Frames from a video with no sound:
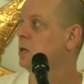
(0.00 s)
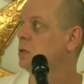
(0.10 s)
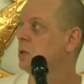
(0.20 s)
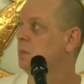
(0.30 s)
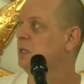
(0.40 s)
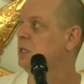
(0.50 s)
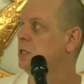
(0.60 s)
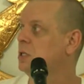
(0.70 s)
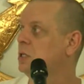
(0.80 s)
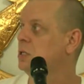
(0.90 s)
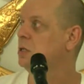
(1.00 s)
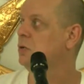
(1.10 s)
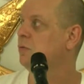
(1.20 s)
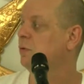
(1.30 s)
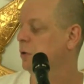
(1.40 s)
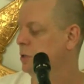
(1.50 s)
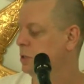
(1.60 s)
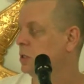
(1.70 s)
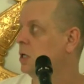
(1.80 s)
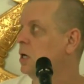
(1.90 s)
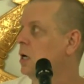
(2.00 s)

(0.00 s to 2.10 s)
So let me teach this to you first.